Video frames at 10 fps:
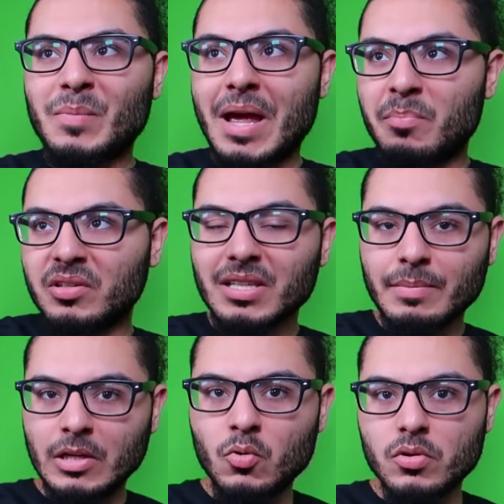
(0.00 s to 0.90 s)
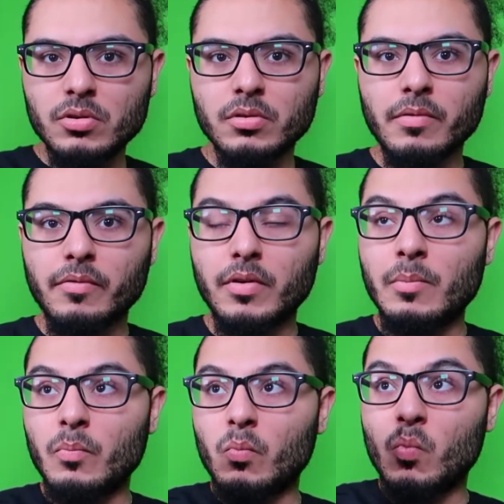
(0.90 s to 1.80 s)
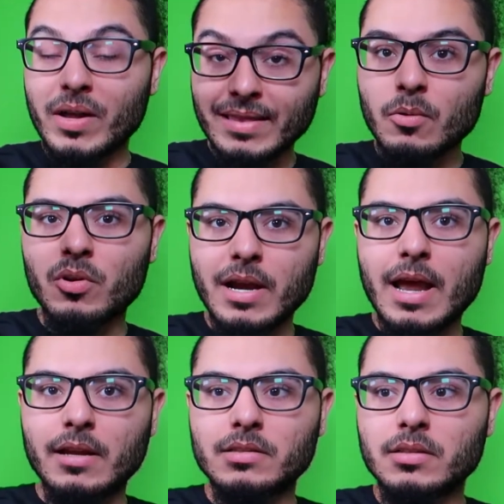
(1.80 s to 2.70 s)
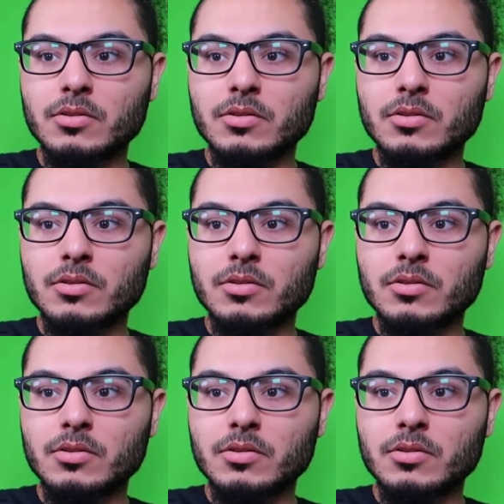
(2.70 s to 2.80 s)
I put them in order from when they were asked.